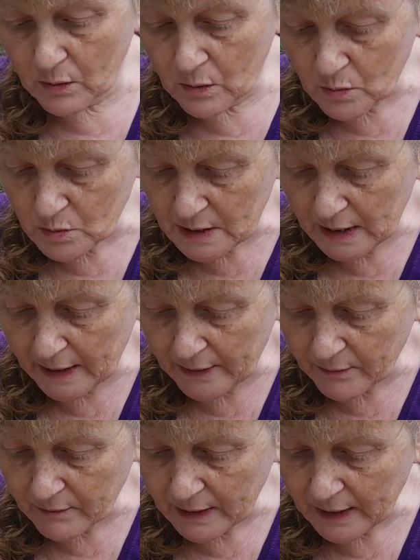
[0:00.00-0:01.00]
all
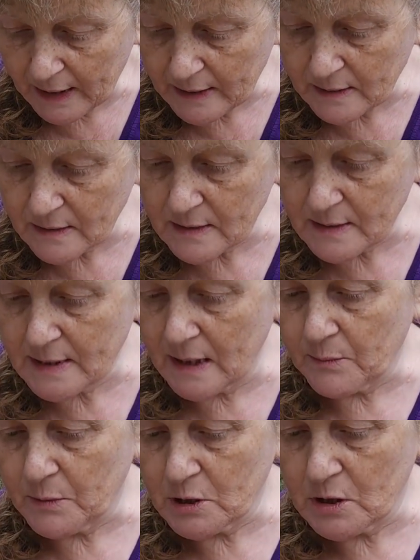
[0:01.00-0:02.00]
together again, the
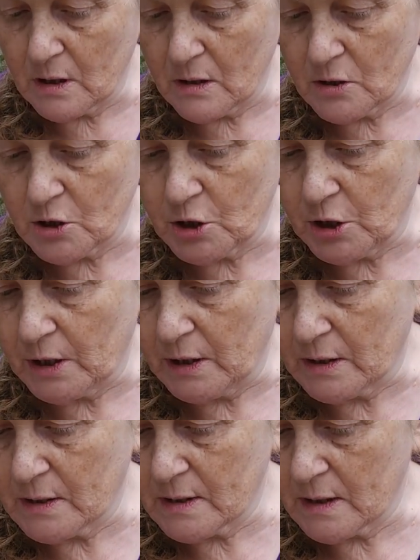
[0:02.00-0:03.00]
same as last
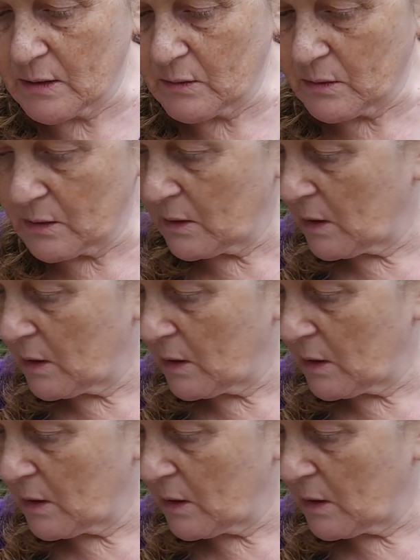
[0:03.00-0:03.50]
year, so